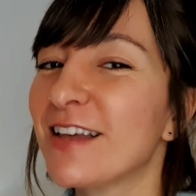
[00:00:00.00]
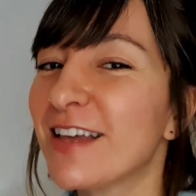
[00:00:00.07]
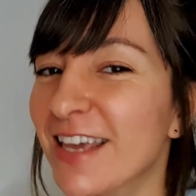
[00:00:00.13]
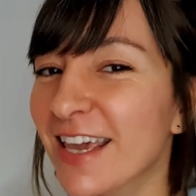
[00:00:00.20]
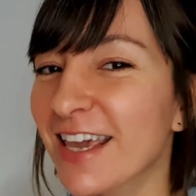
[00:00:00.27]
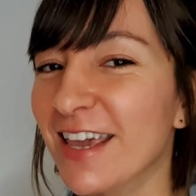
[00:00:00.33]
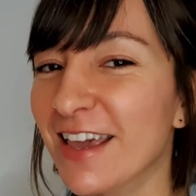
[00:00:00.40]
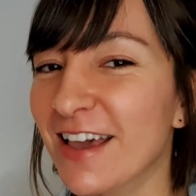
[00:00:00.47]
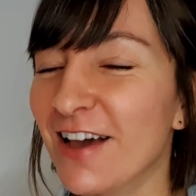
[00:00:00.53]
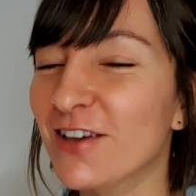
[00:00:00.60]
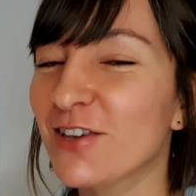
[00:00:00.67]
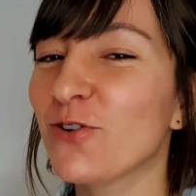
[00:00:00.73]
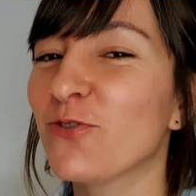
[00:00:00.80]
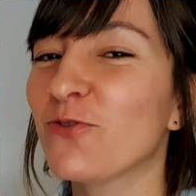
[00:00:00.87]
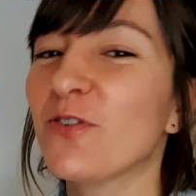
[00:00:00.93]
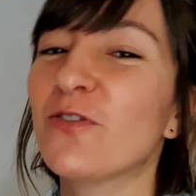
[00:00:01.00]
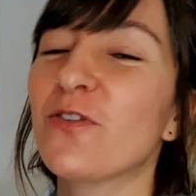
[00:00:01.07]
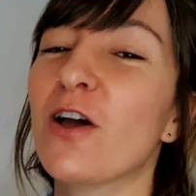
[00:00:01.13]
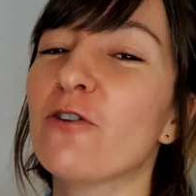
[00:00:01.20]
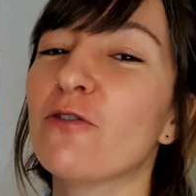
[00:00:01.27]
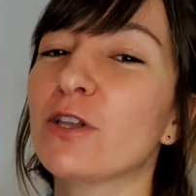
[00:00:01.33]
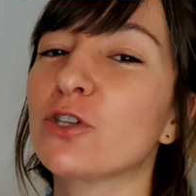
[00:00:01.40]
Here you're
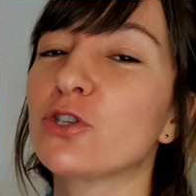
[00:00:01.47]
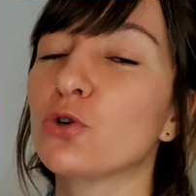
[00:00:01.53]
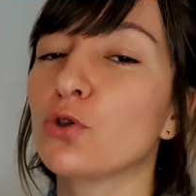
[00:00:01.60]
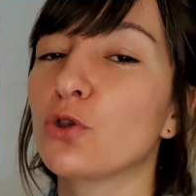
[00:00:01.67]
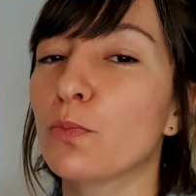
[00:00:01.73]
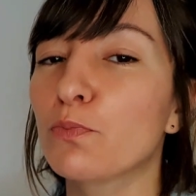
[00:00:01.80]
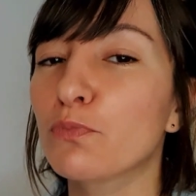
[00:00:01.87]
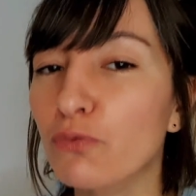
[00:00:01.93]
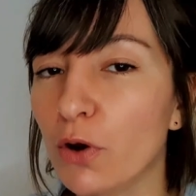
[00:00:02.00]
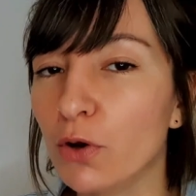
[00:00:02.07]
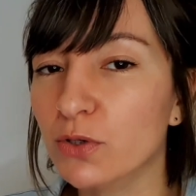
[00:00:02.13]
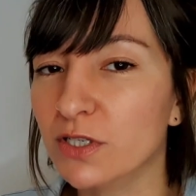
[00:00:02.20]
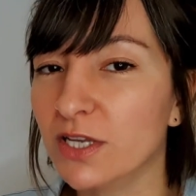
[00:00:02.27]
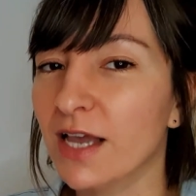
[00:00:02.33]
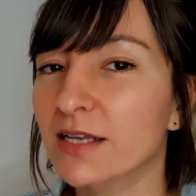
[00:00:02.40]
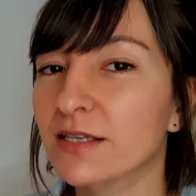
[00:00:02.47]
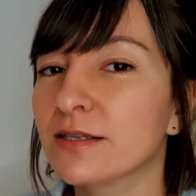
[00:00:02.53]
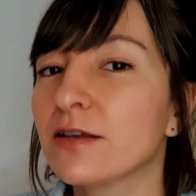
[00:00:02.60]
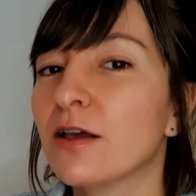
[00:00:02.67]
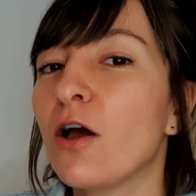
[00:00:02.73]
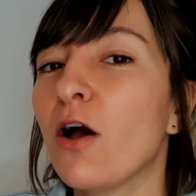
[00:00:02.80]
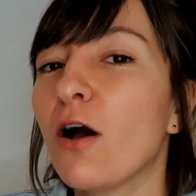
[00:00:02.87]
referring to the process
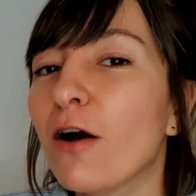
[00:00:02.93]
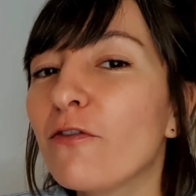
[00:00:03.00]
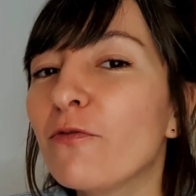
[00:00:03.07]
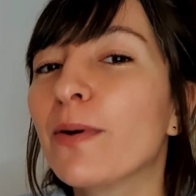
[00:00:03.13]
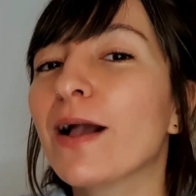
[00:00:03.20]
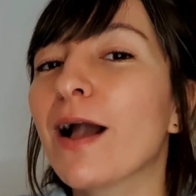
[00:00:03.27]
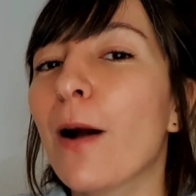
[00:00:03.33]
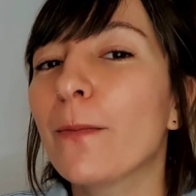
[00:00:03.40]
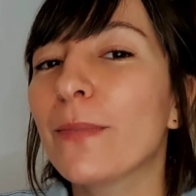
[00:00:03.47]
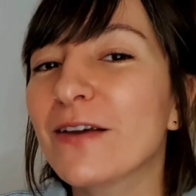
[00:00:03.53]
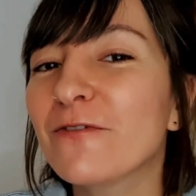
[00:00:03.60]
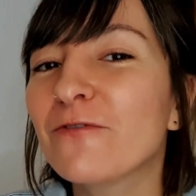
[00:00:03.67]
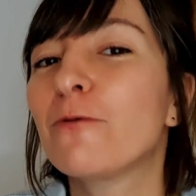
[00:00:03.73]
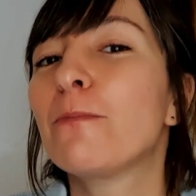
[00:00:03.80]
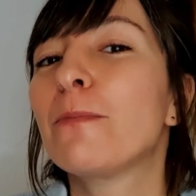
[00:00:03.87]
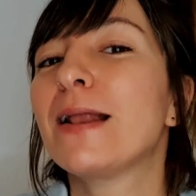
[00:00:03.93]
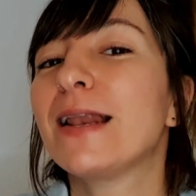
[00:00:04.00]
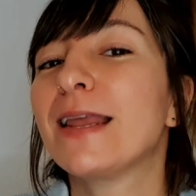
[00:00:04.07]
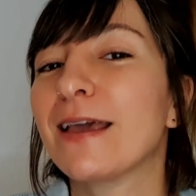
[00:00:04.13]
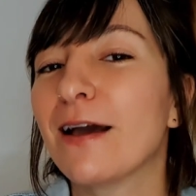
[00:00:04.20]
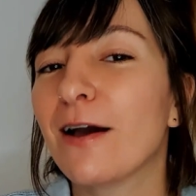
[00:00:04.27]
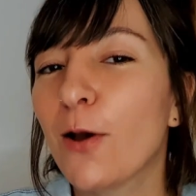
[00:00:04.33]
of becoming
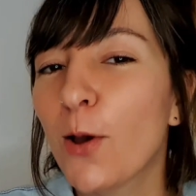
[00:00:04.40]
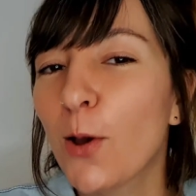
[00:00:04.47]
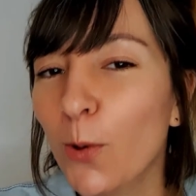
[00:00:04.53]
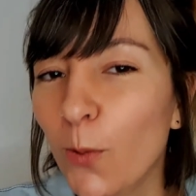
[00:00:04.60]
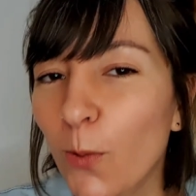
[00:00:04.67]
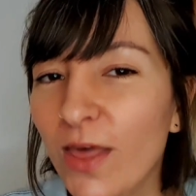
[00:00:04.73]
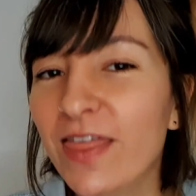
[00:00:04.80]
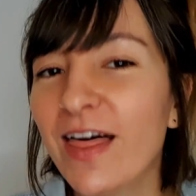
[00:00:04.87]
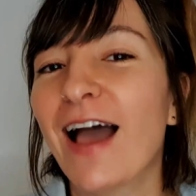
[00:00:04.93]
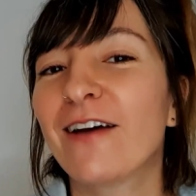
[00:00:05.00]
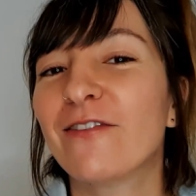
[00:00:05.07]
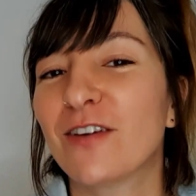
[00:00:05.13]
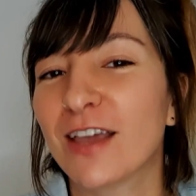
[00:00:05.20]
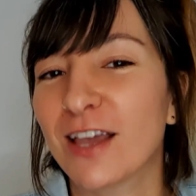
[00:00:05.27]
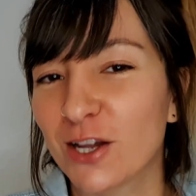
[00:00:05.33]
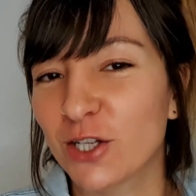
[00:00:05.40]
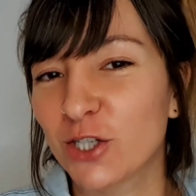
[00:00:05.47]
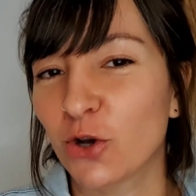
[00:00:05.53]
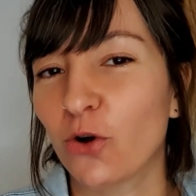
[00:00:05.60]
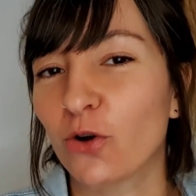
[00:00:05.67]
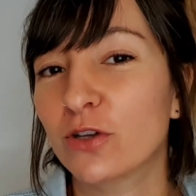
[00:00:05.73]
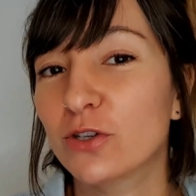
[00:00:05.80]
familiar with having a
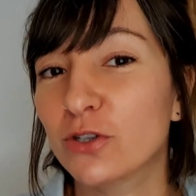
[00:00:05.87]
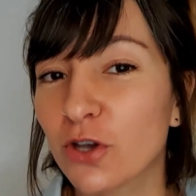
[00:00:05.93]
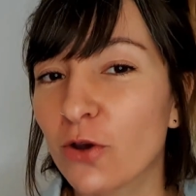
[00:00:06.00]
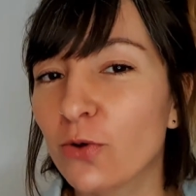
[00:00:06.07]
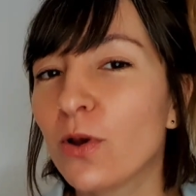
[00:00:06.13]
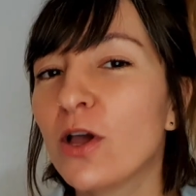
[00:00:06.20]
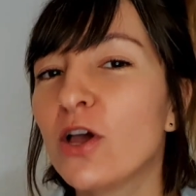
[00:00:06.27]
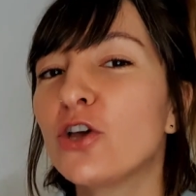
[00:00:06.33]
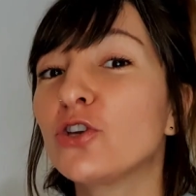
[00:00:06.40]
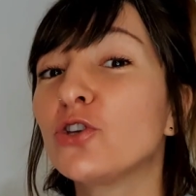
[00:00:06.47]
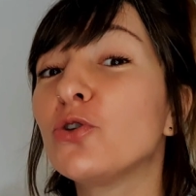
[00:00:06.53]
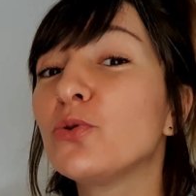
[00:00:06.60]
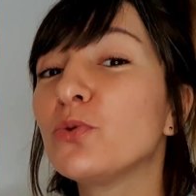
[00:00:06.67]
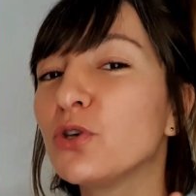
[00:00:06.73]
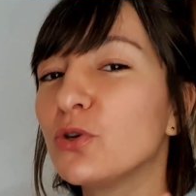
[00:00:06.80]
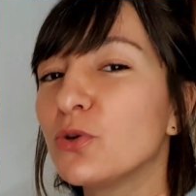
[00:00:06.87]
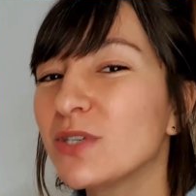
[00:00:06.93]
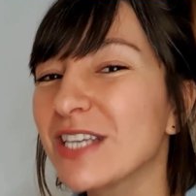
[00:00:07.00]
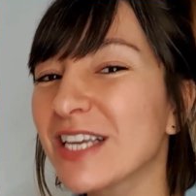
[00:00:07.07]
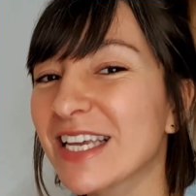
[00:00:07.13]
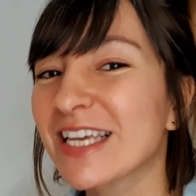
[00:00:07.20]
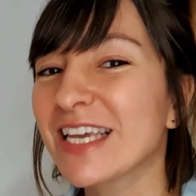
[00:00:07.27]
dog. So you use
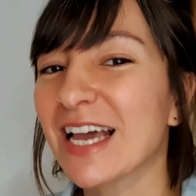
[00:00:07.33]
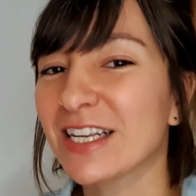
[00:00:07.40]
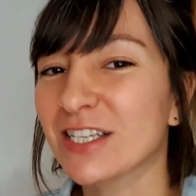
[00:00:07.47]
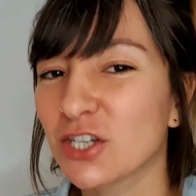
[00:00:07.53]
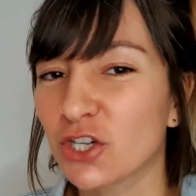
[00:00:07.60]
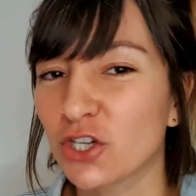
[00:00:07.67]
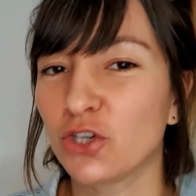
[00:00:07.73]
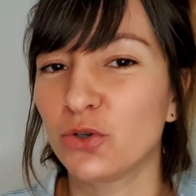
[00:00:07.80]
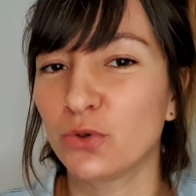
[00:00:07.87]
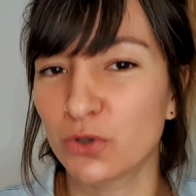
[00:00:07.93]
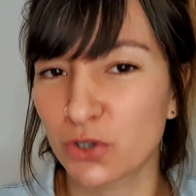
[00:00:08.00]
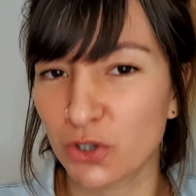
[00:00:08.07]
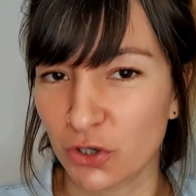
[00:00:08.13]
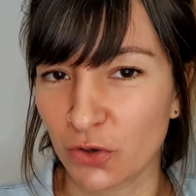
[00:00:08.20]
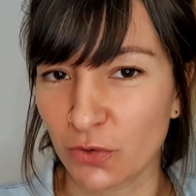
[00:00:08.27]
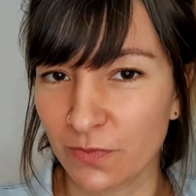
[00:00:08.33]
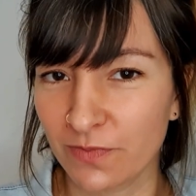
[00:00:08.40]
get used to.